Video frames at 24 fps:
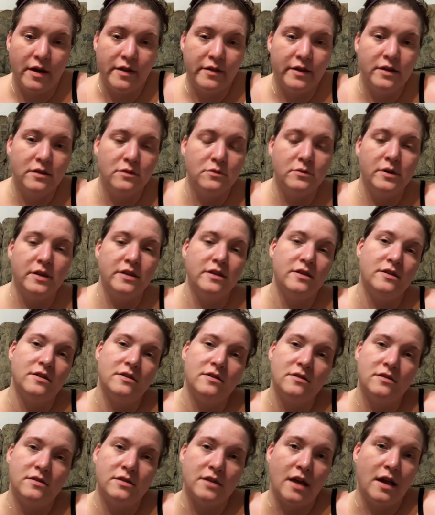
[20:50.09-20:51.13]
I like the way
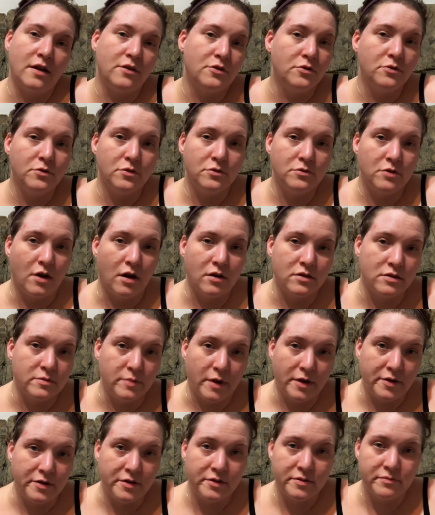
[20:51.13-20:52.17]
that Sad Guru talks
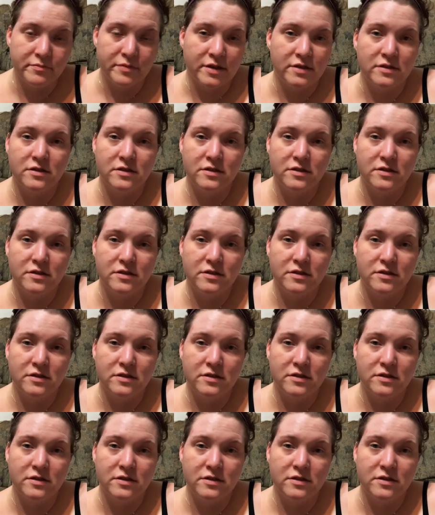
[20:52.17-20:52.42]
about it.